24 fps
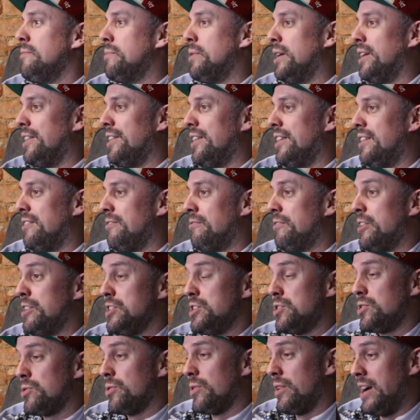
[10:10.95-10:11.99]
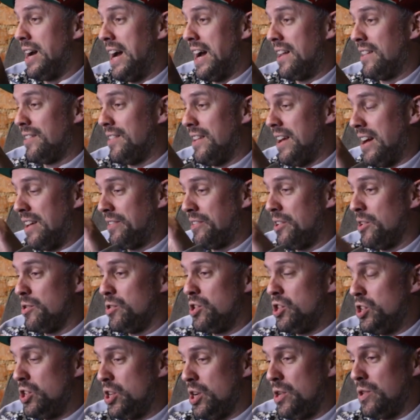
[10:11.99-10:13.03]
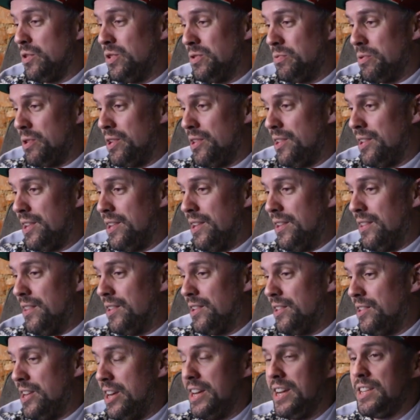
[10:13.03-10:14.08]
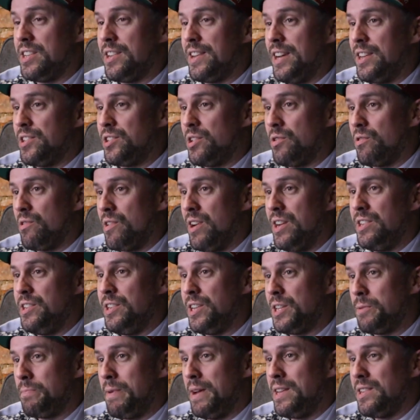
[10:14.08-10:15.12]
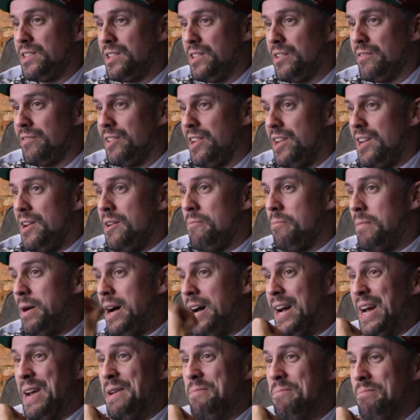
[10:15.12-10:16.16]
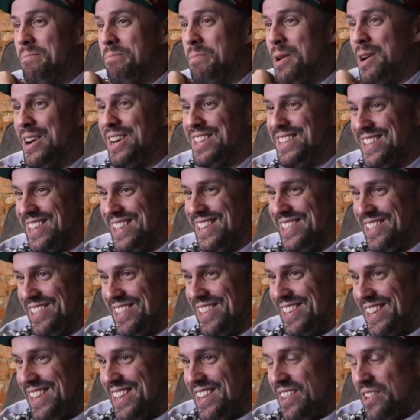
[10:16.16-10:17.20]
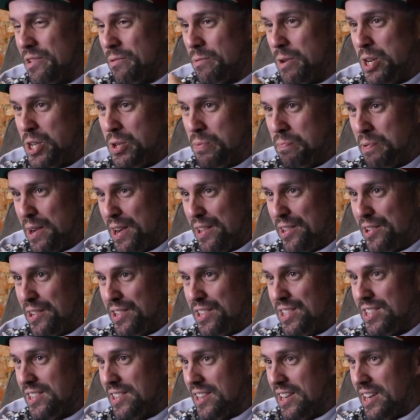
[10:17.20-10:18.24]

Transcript: But uh, funny story at at those shows where the the tickets got so crazy expensive, my bosses, the Rich brothers.